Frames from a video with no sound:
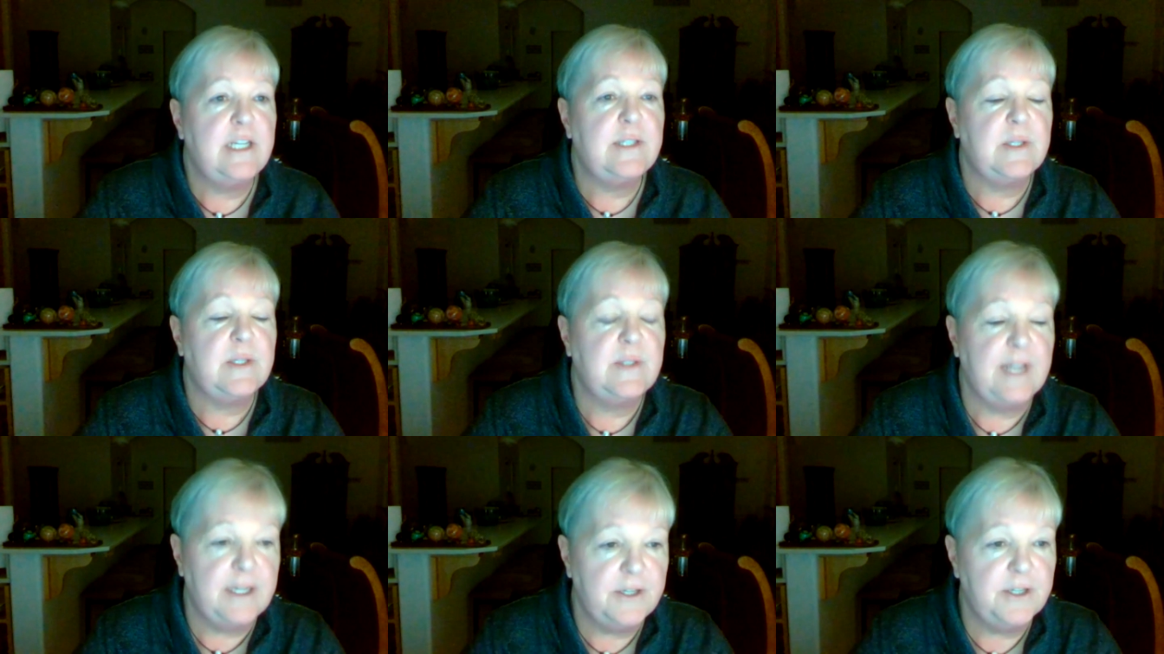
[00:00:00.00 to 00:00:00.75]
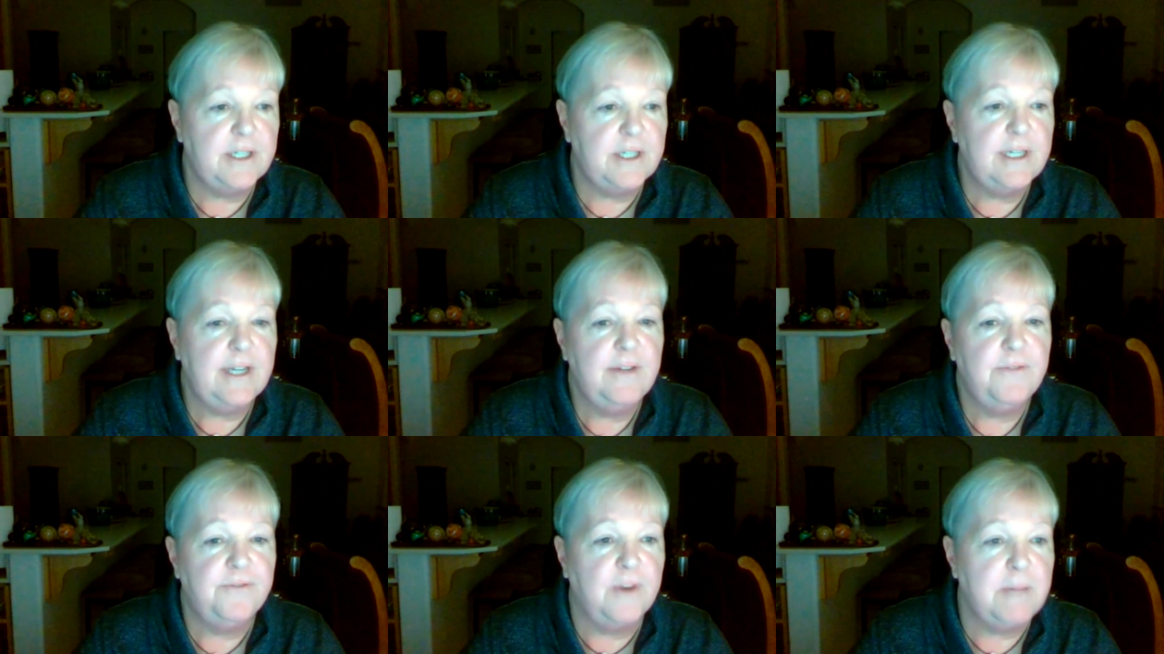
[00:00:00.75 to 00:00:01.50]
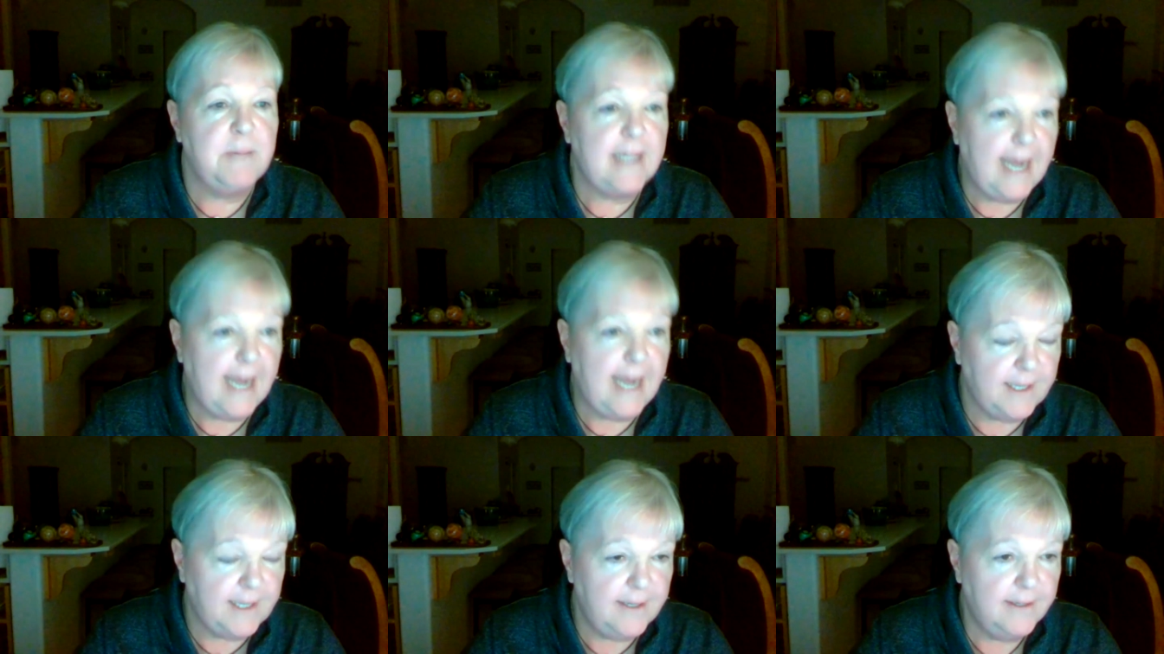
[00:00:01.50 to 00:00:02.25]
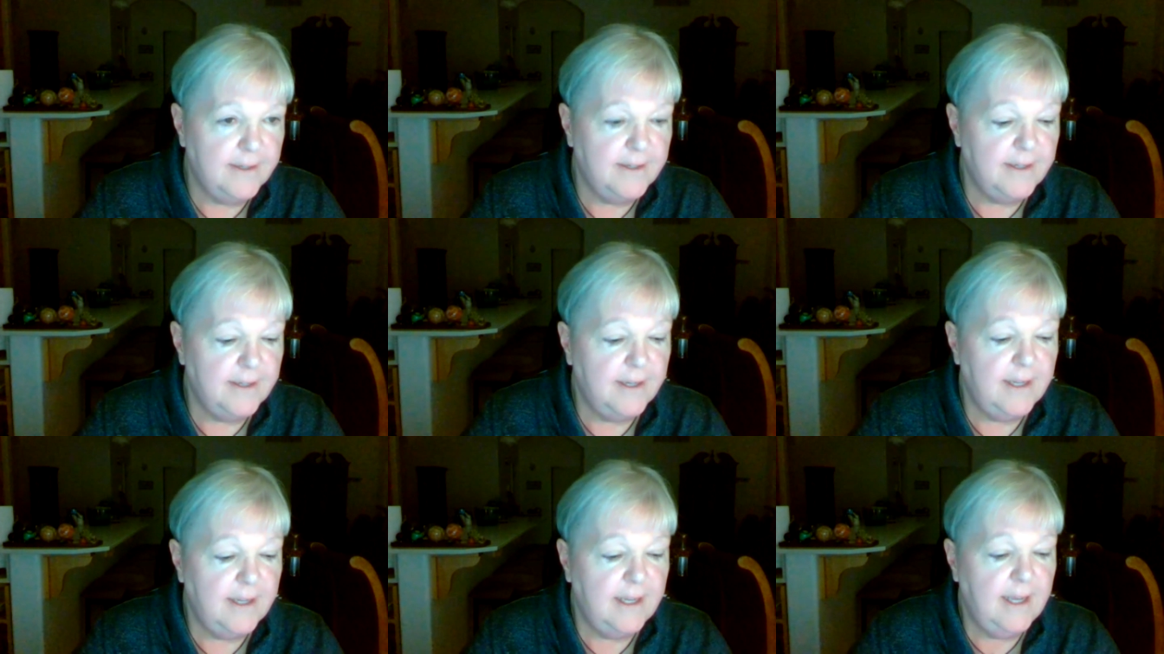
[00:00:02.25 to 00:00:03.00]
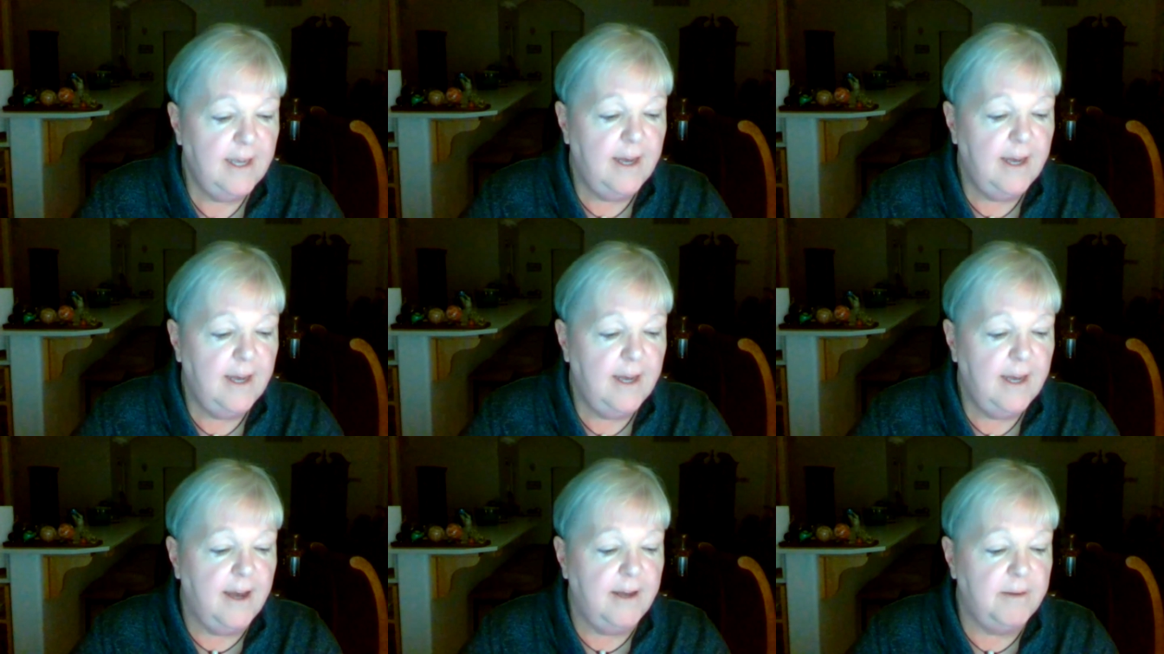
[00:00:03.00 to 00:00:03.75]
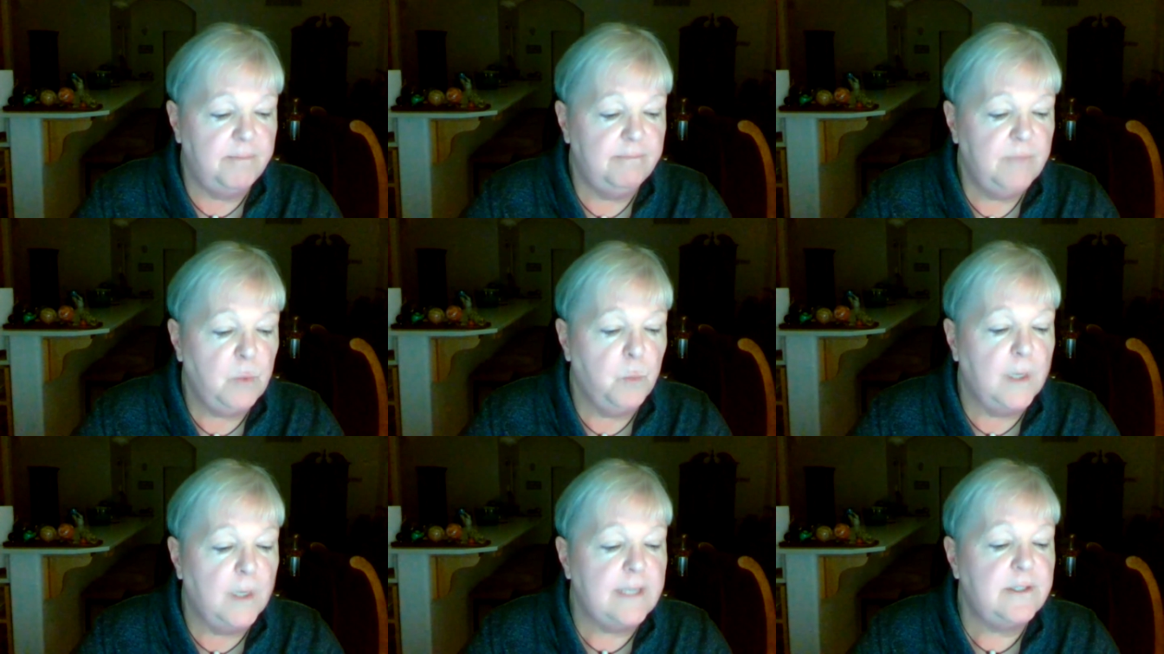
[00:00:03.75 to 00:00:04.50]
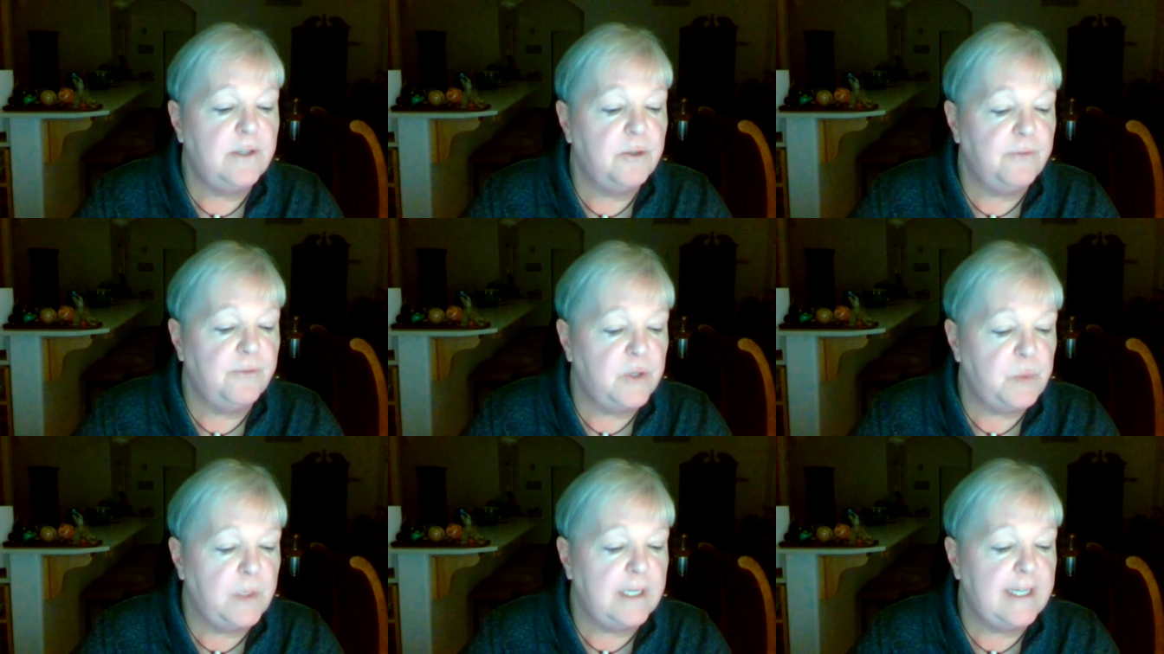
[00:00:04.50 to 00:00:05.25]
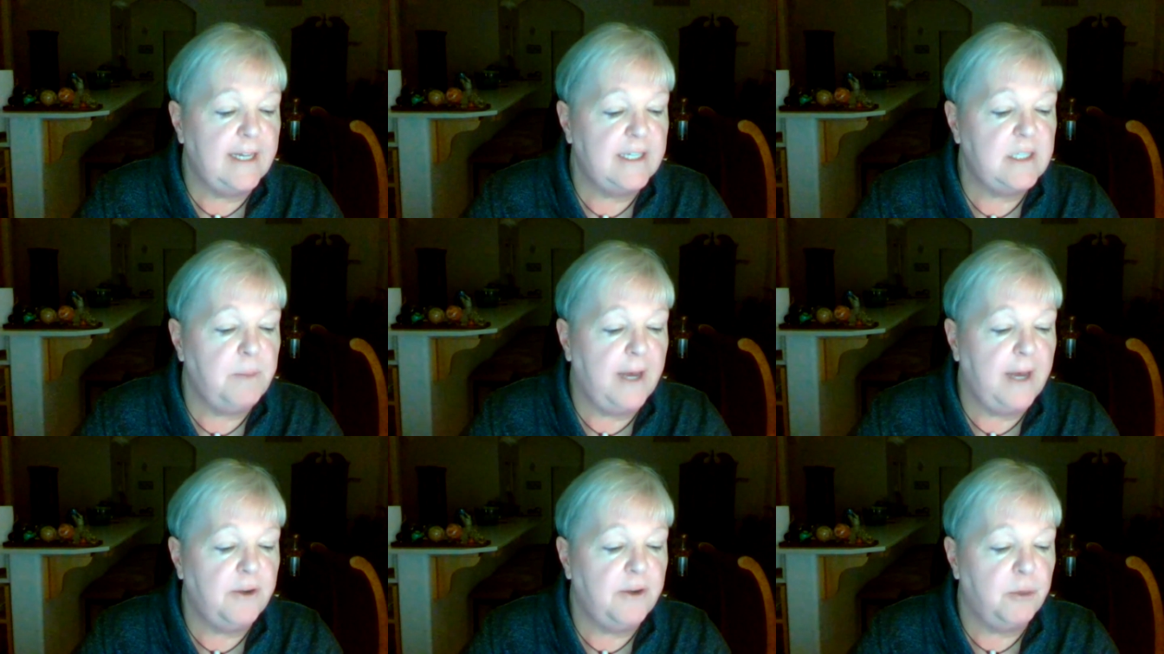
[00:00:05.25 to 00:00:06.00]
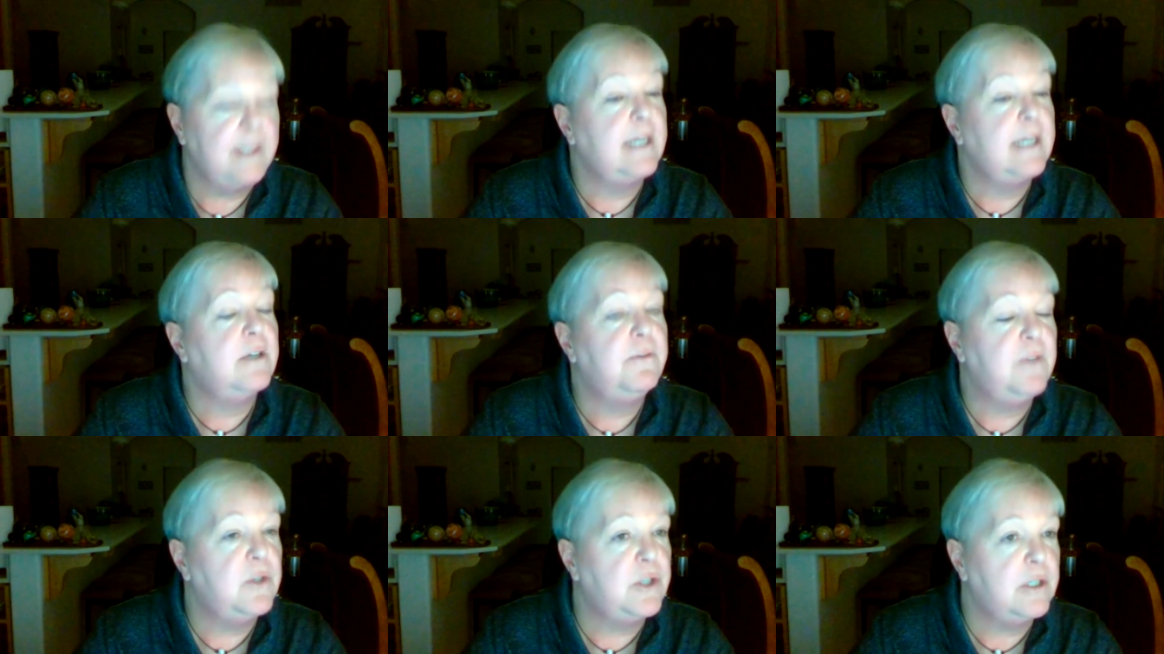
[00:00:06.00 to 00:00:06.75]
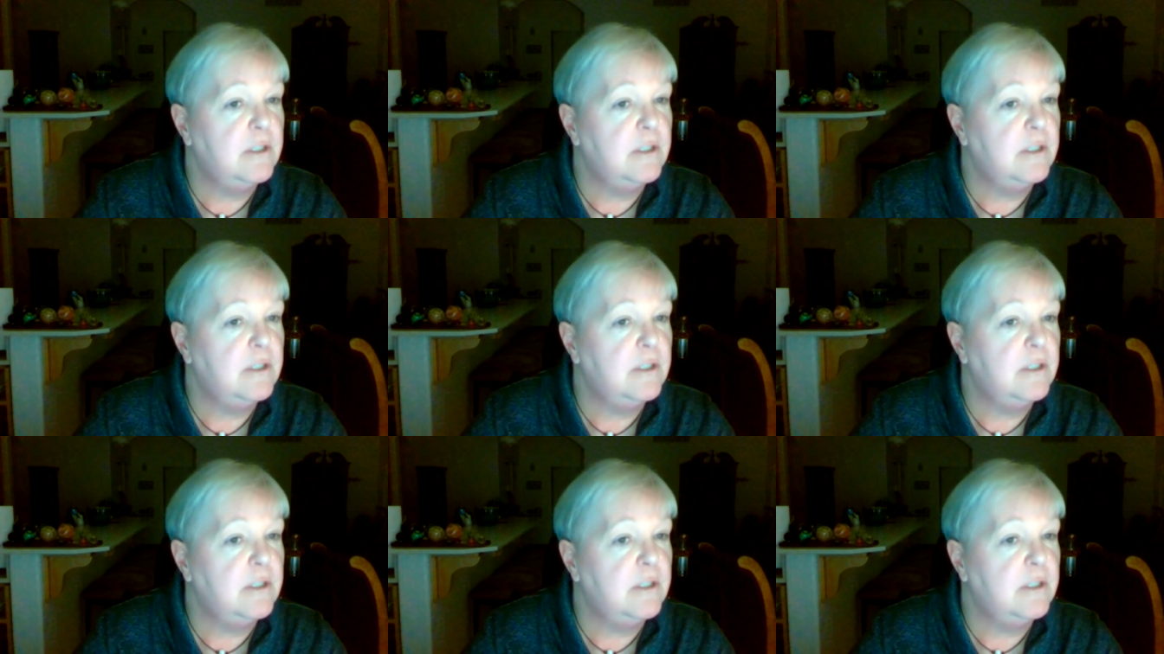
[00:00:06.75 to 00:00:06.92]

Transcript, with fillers: senator from Alaska. Um, what does the universe want to tell us about her political future?